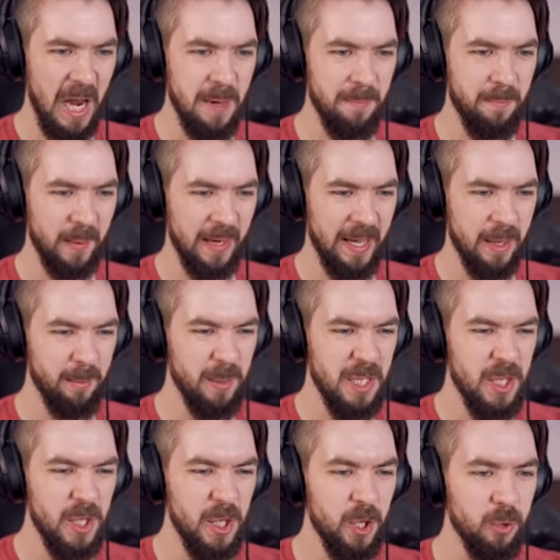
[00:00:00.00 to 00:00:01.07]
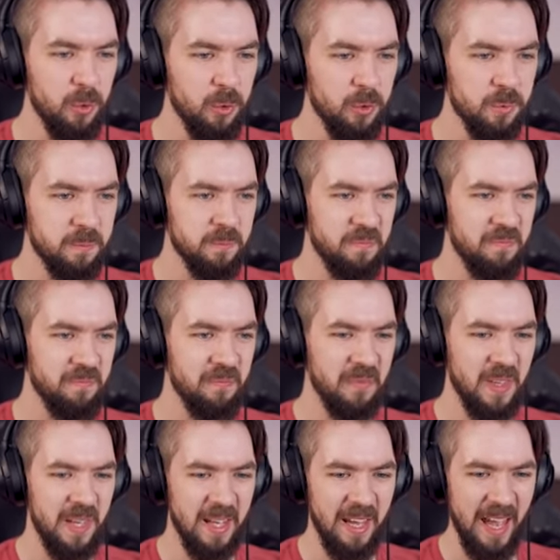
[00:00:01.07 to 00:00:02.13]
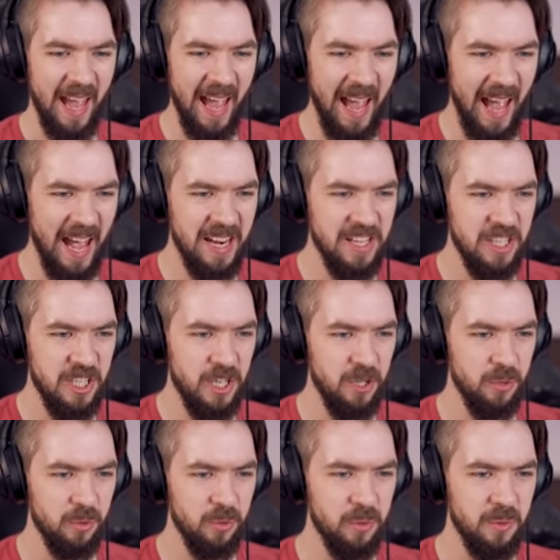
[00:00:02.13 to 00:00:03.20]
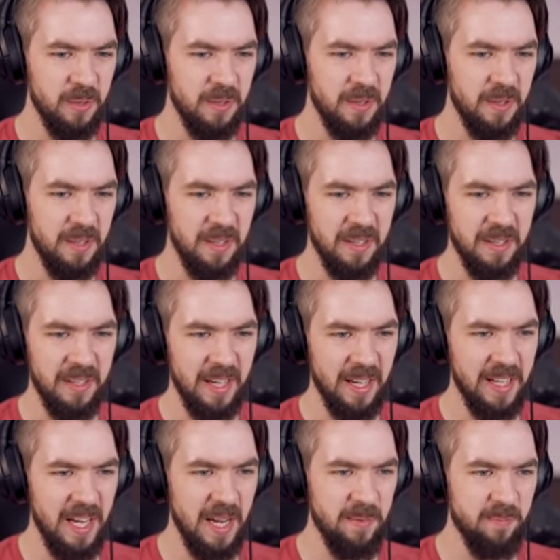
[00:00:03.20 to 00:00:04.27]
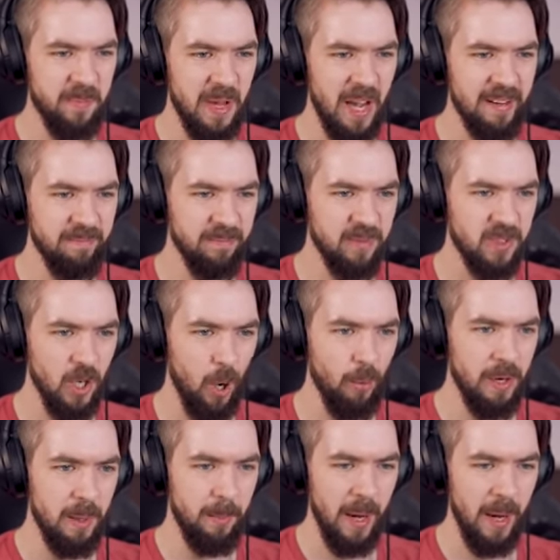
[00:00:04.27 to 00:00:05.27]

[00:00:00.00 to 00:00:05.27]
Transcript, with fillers: I blame you. And you. And I, I don't really